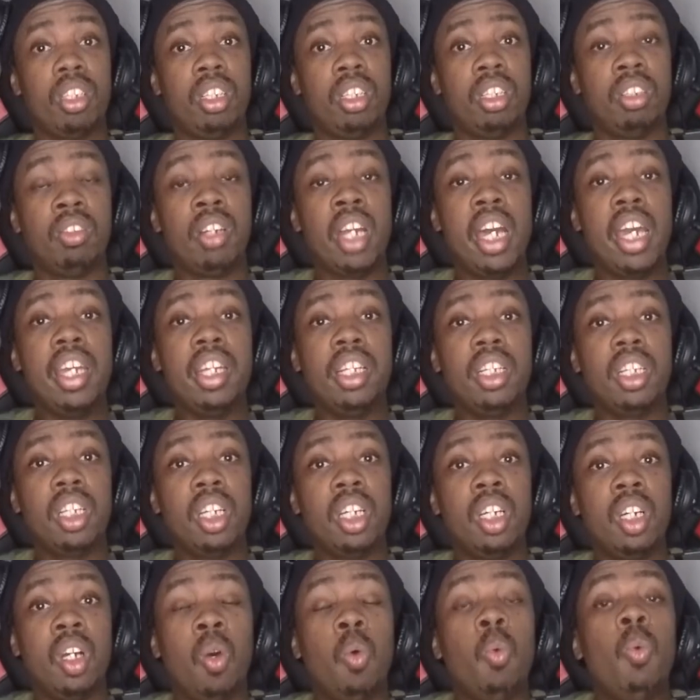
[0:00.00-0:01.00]
Right?
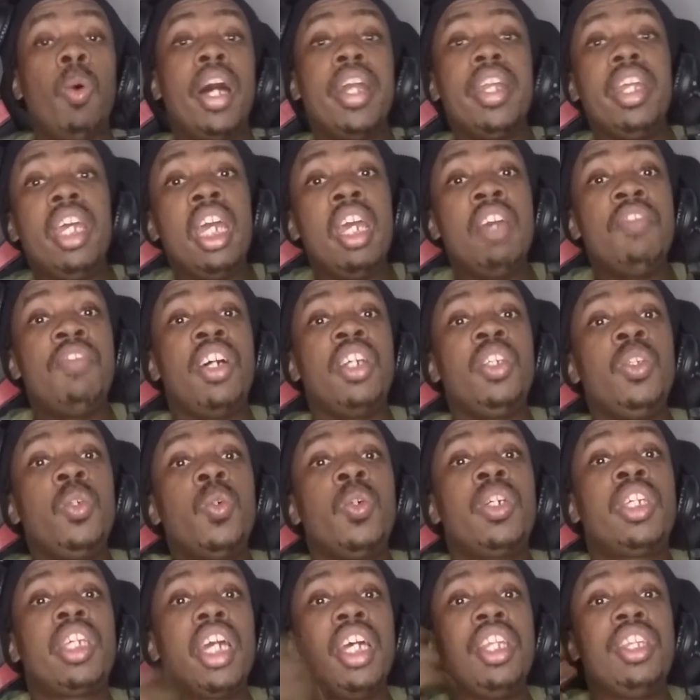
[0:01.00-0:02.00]
Whatever
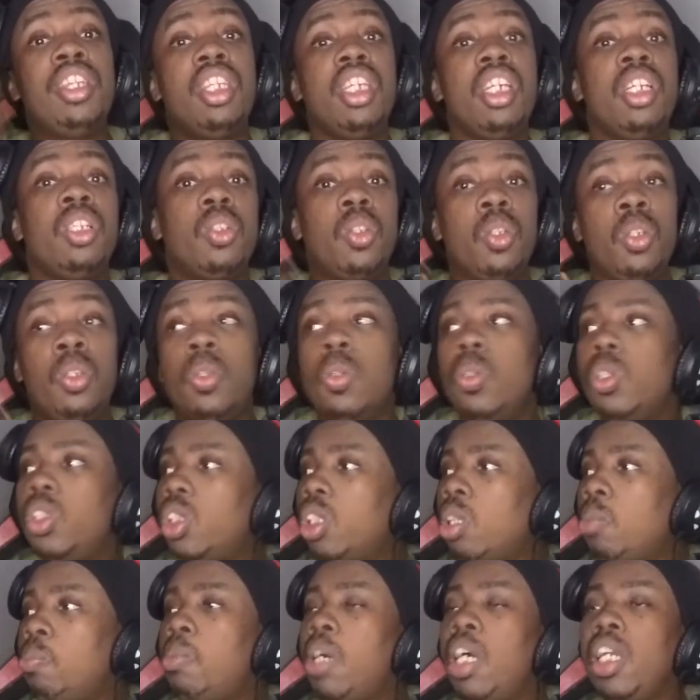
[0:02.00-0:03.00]
you can think to do,
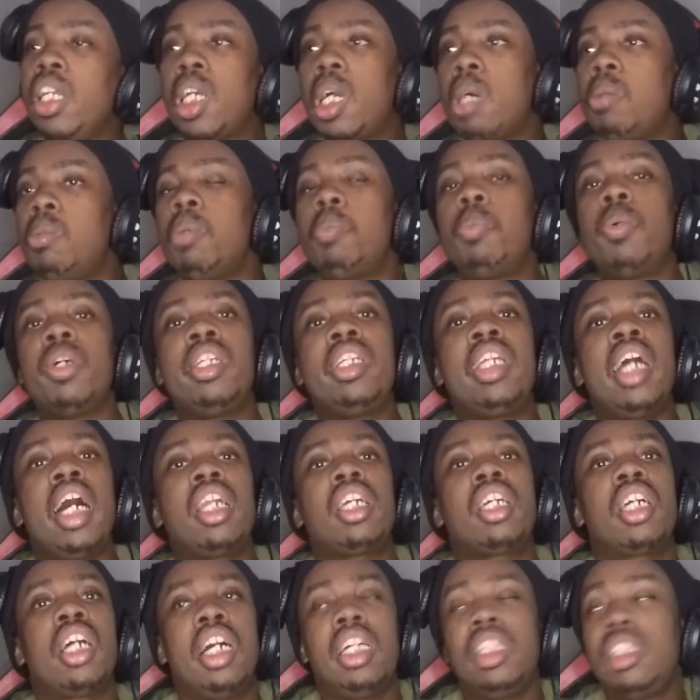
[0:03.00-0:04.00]
somebody come up with
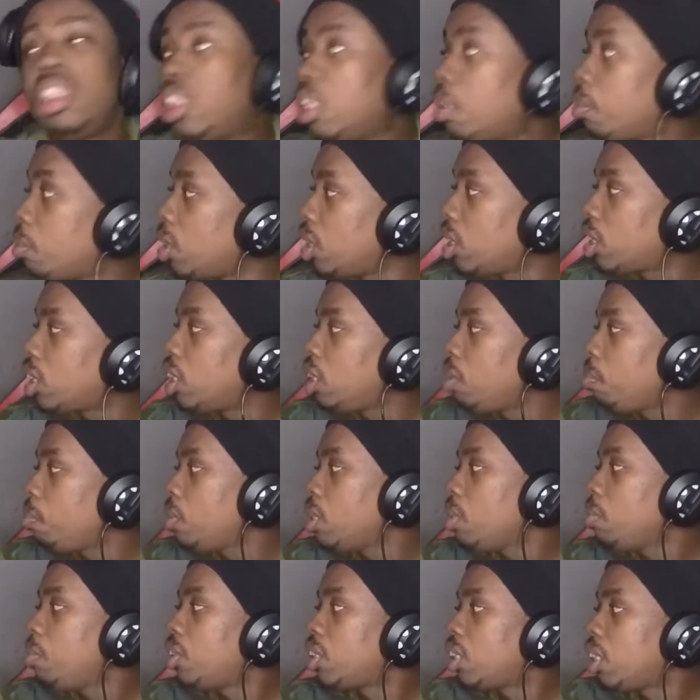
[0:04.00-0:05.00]
that concept. Go sleep,
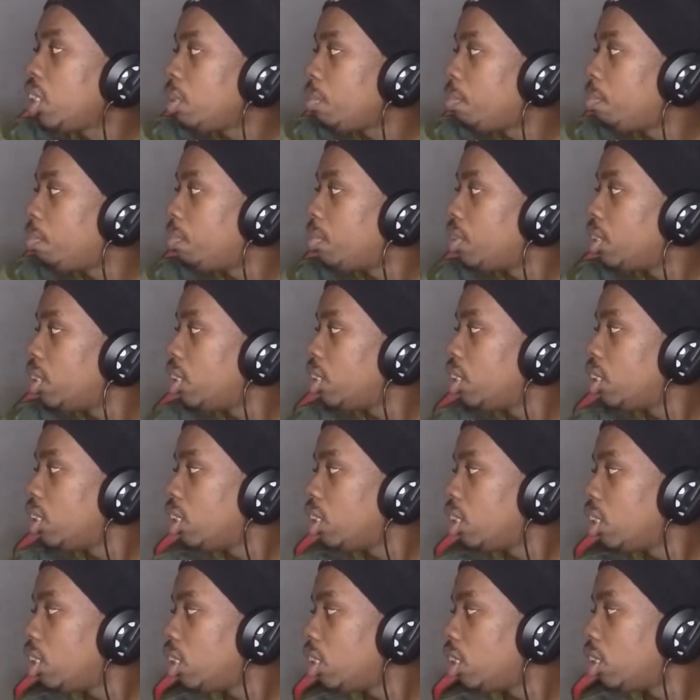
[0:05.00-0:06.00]
babe, sleep.
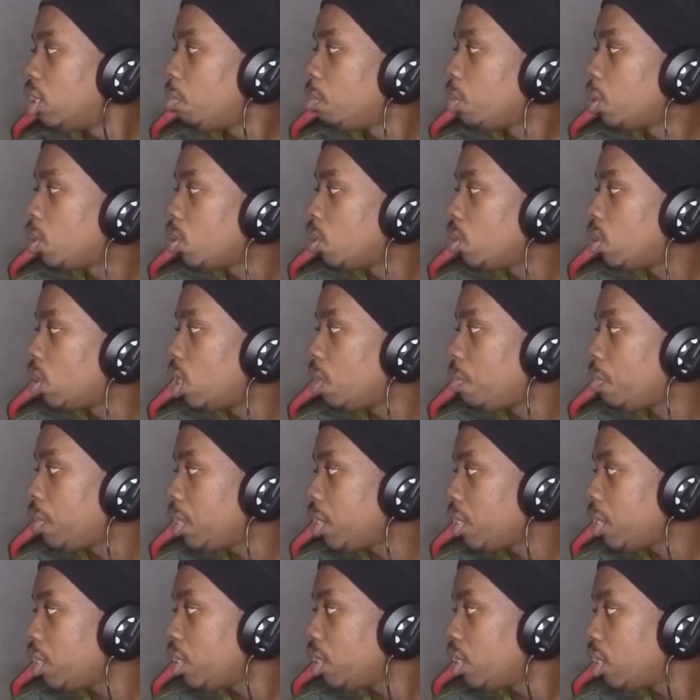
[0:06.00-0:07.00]
My son, come
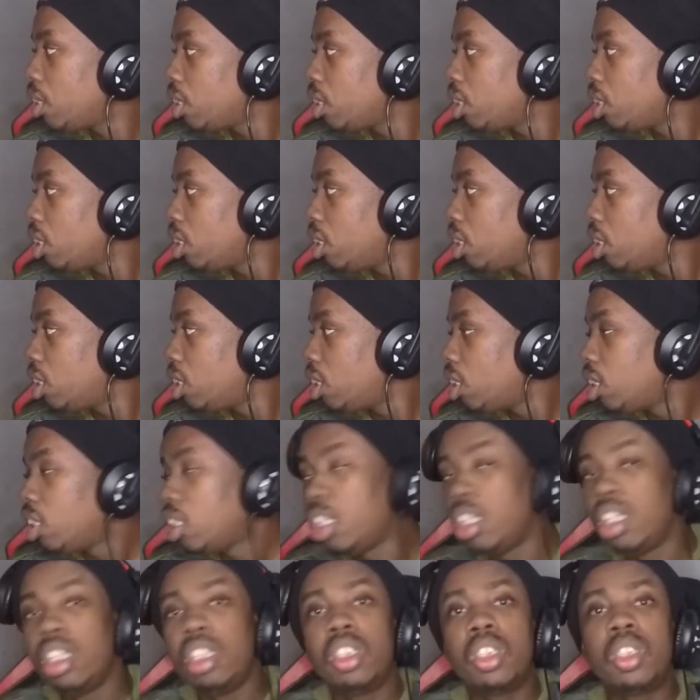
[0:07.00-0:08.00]
here.
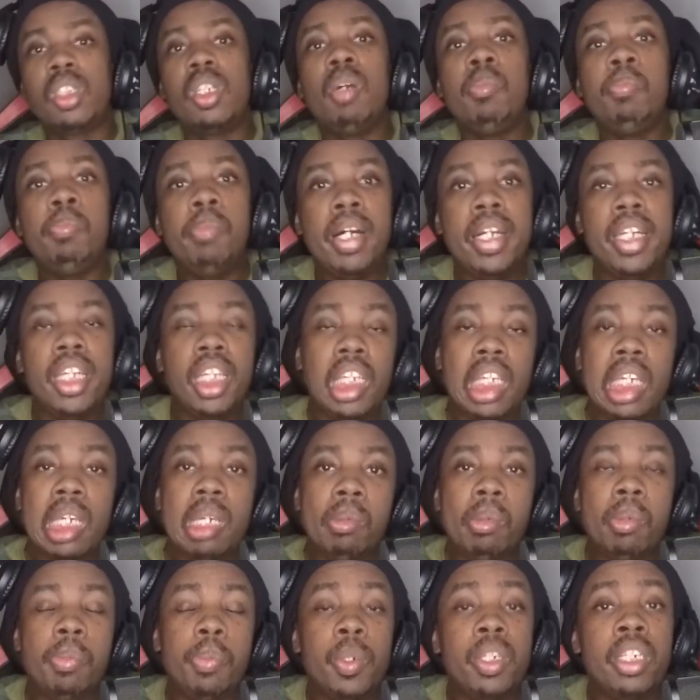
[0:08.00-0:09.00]
Somebody
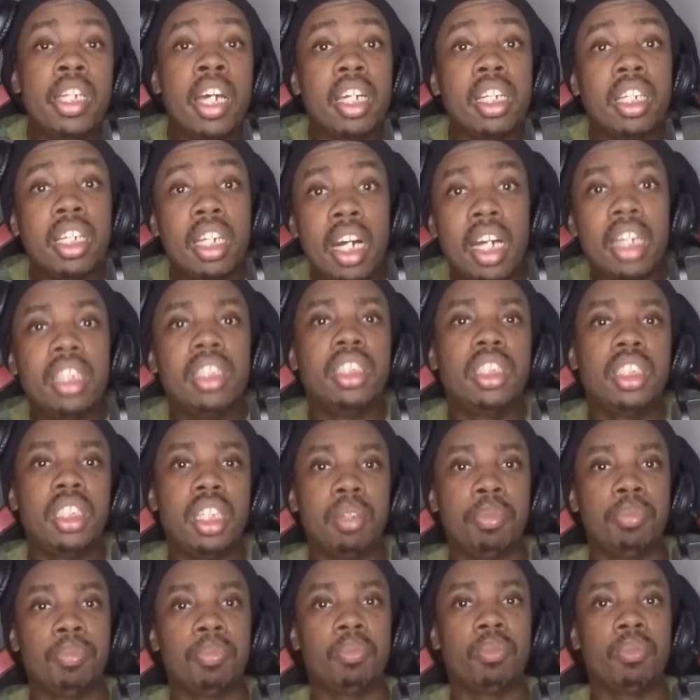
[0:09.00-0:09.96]
came up with that concept.